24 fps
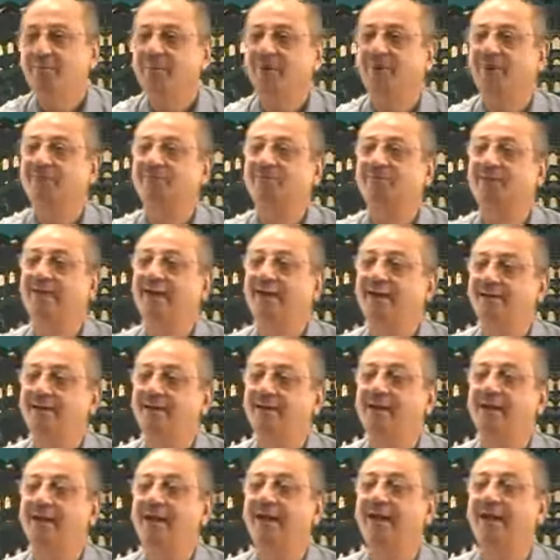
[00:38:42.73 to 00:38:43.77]
because
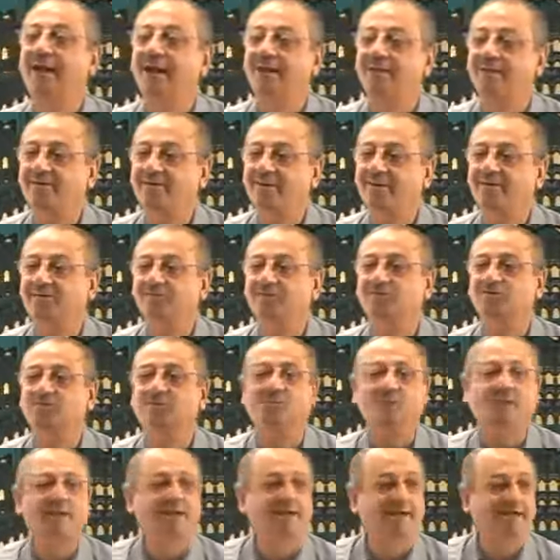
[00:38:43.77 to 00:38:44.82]
inna enters
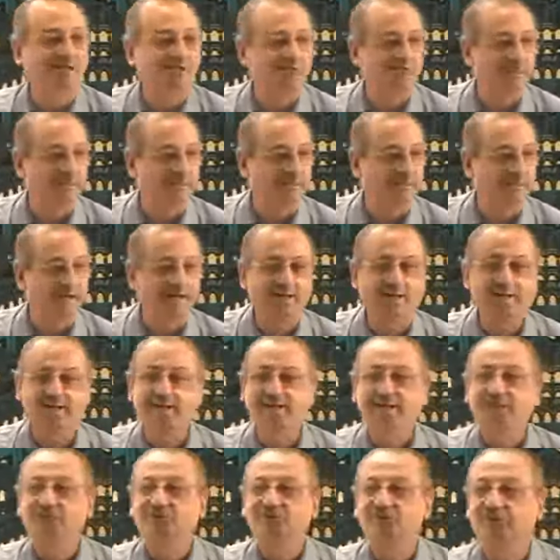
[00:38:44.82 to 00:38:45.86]
jumla ismiya,
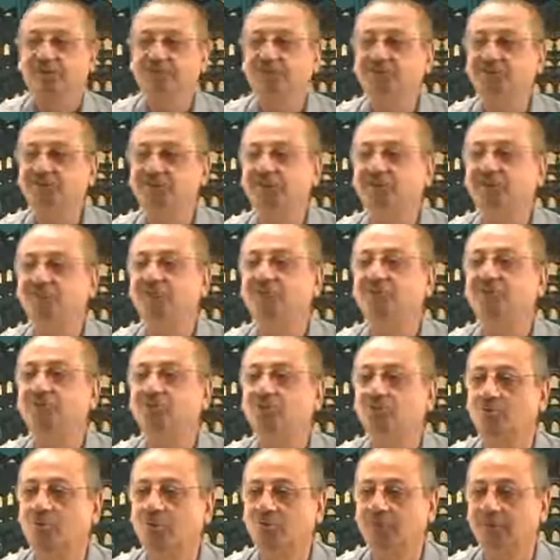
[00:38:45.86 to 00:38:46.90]
changes
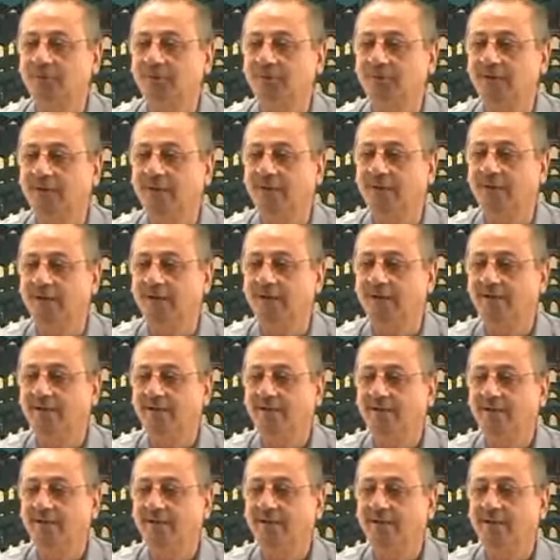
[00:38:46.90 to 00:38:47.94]
into mubtada,
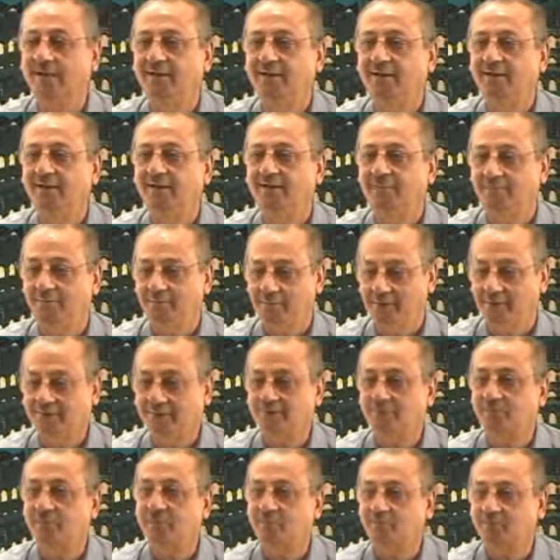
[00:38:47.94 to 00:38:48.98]

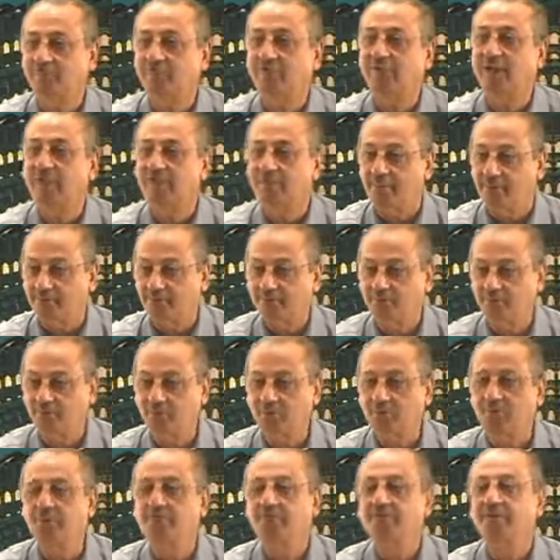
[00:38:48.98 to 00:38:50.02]
makes mubtada
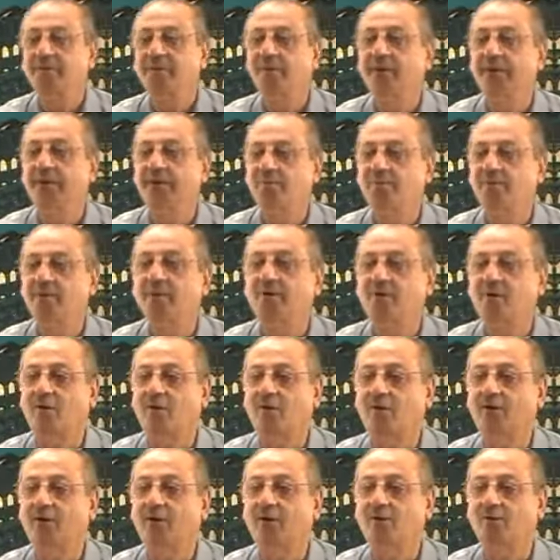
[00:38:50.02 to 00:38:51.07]
mansub, and we
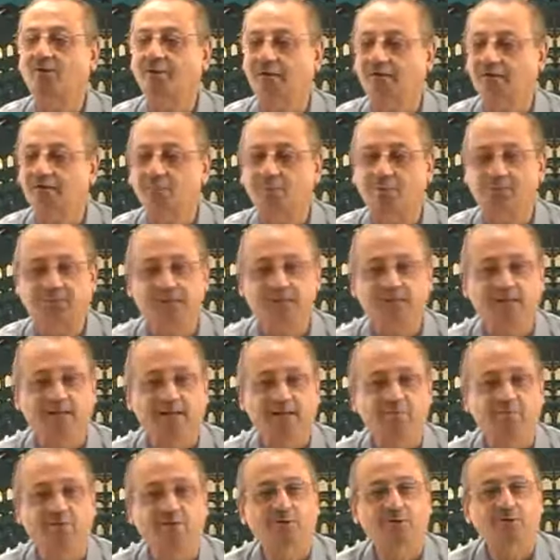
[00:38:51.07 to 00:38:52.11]
call now that
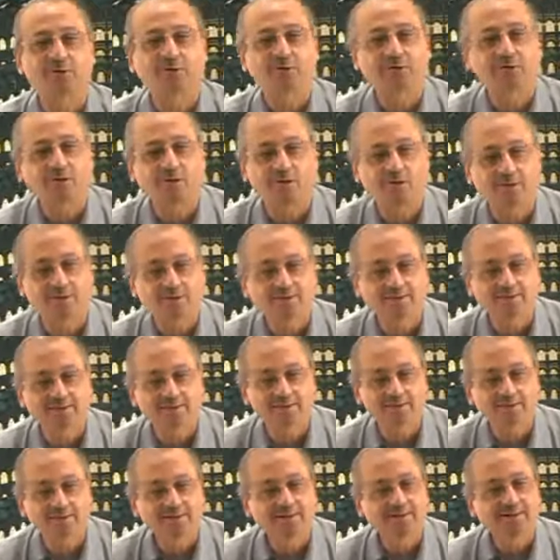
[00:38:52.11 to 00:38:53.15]
mubtada, what do we call
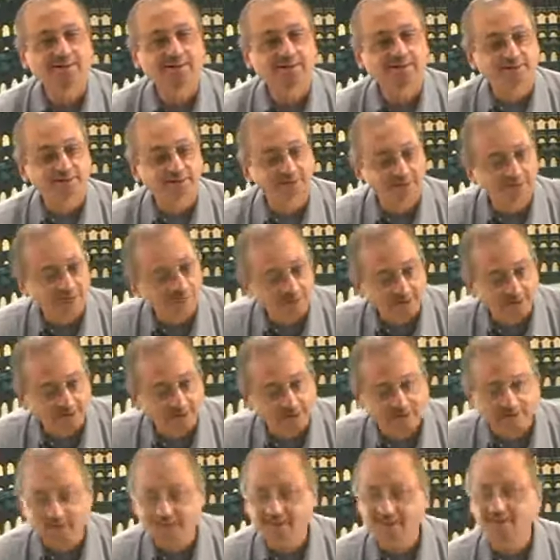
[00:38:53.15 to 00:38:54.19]
it? Ismu
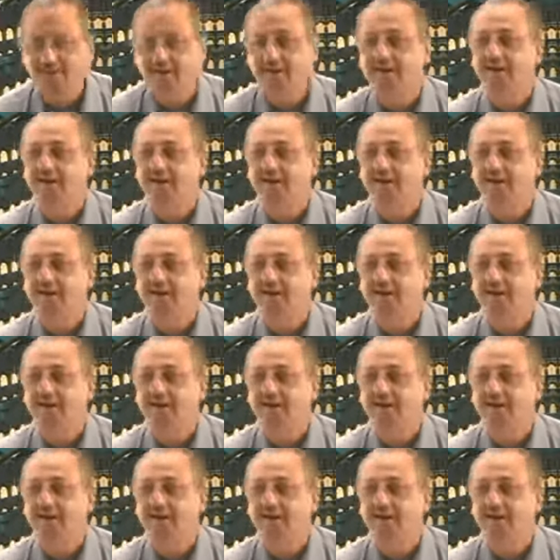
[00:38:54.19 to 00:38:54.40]
inna.